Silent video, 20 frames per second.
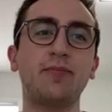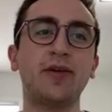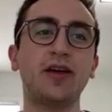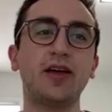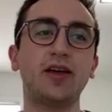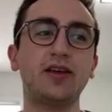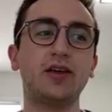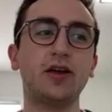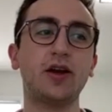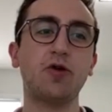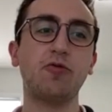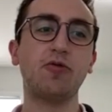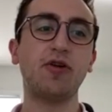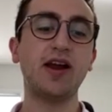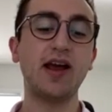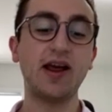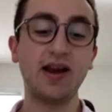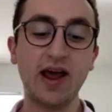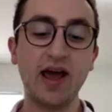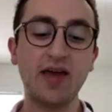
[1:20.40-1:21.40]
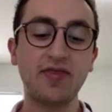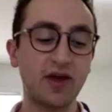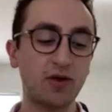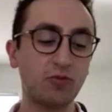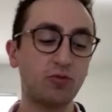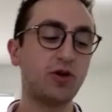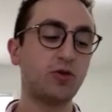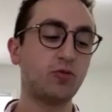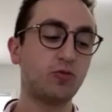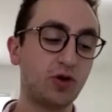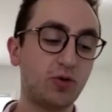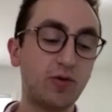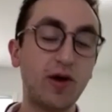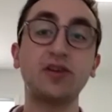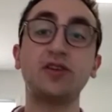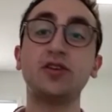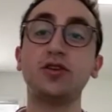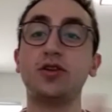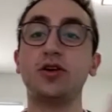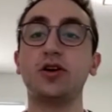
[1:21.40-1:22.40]
You know, and then we
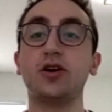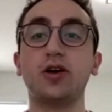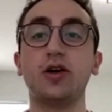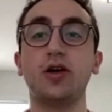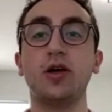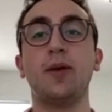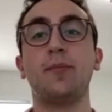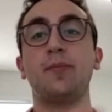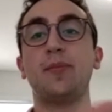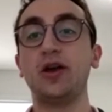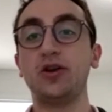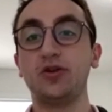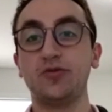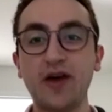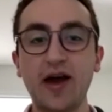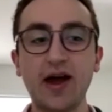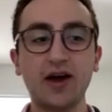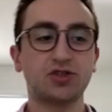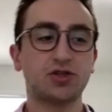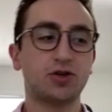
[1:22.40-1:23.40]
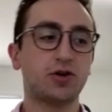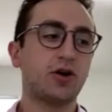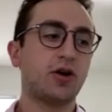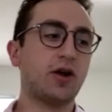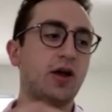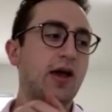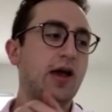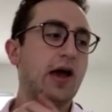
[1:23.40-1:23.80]
went to the manufacturer.